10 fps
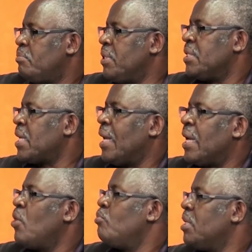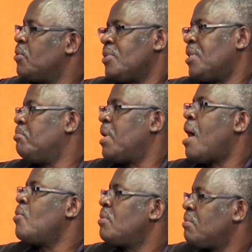Please allow me to step
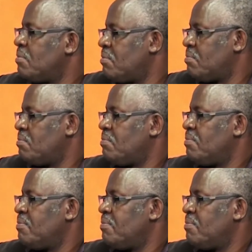down.